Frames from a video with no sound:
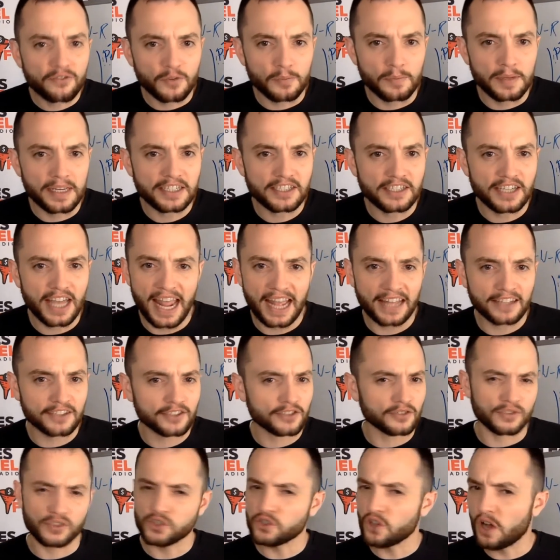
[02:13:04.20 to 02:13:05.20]
weren't looking for
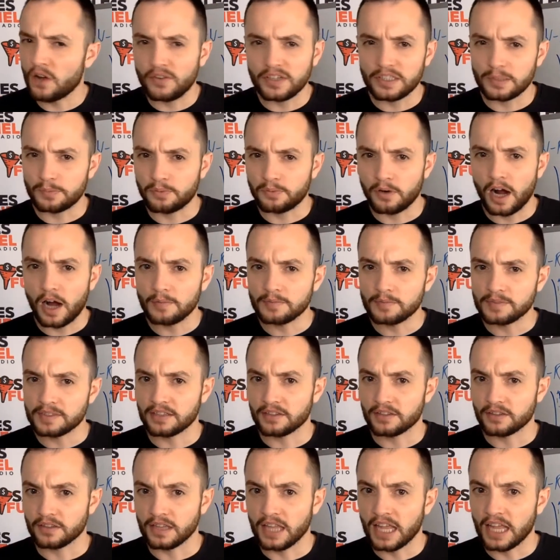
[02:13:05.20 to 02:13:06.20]
me to answer and solve all the
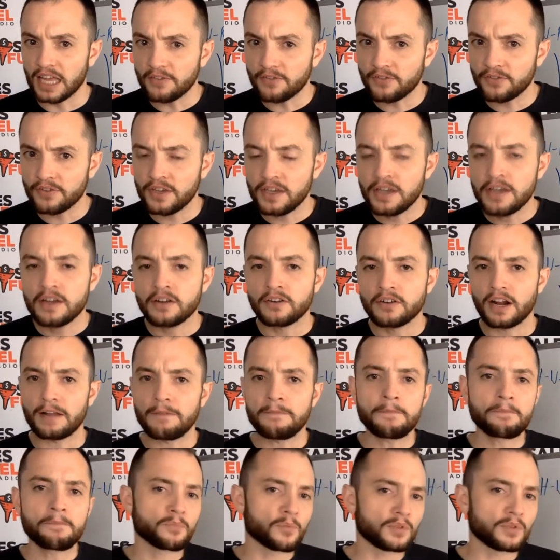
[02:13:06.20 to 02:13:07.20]
problems in their life,
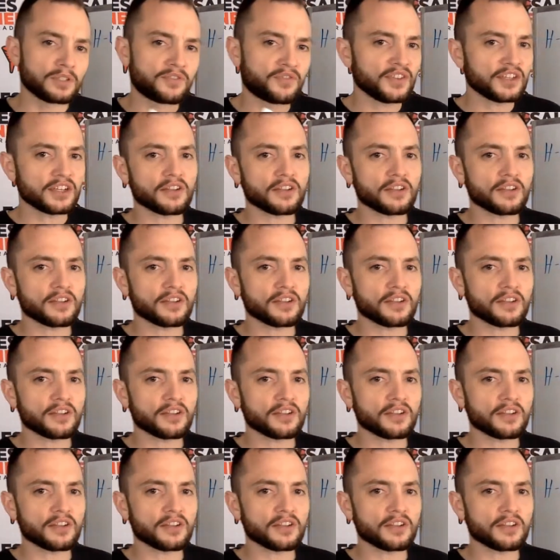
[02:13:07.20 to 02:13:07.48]
right?